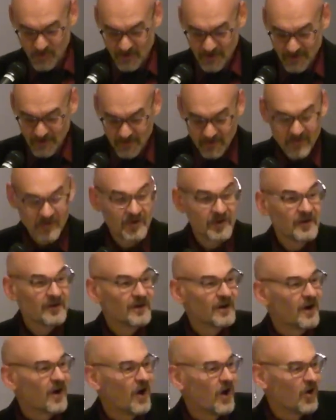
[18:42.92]
you.
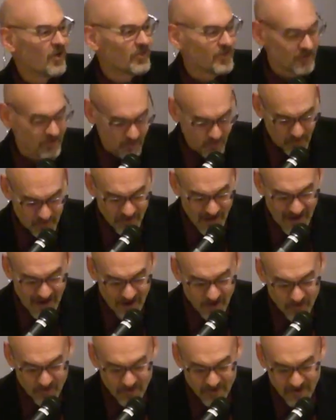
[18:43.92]
All this was
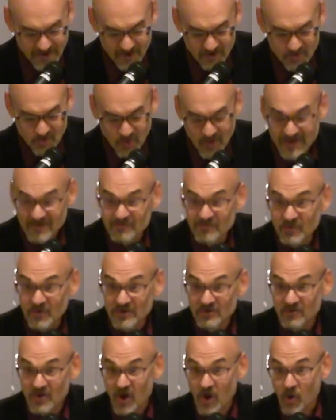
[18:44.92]
housed in a
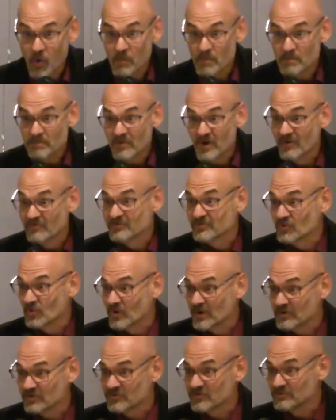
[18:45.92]
20-foot dome of
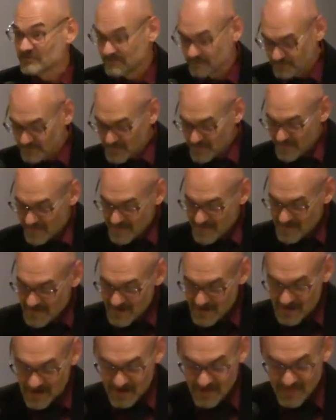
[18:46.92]
sorts.
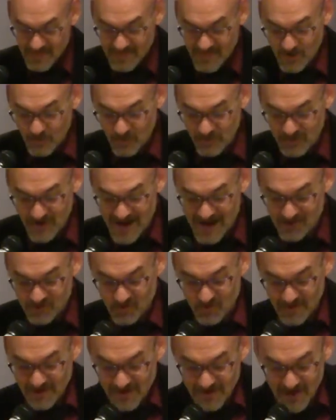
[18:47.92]
That was
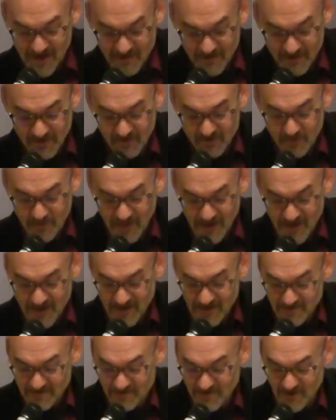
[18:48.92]
actually another
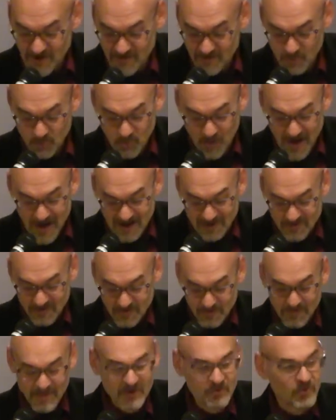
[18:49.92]
display for other rocks
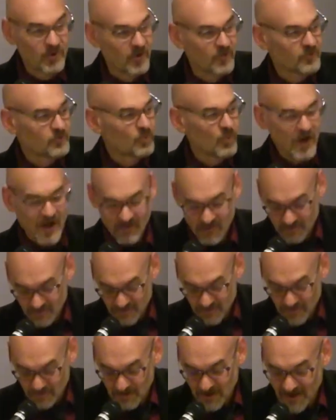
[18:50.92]
and minerals while
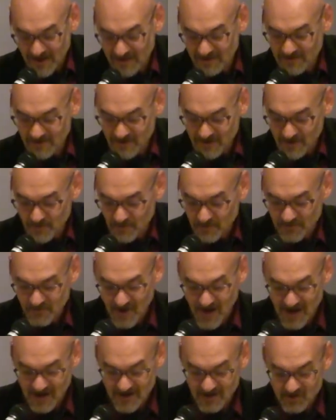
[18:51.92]
the planetarium was
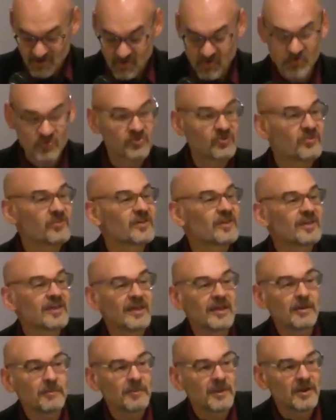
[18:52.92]
not in use at the
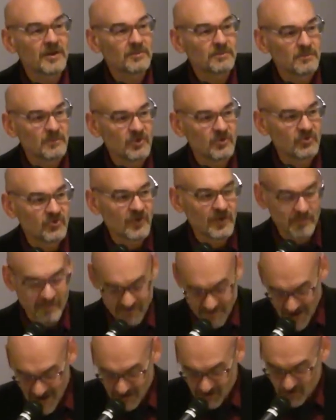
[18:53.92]
Kingman Museum of
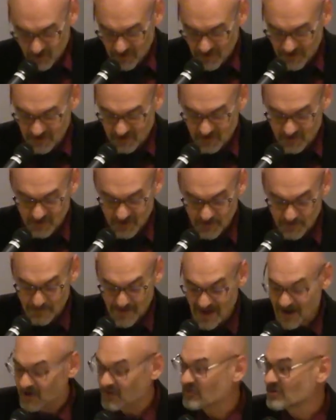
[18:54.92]
Natural History in
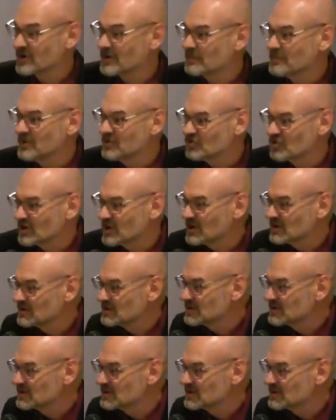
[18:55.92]
Battle Creek, Michigan.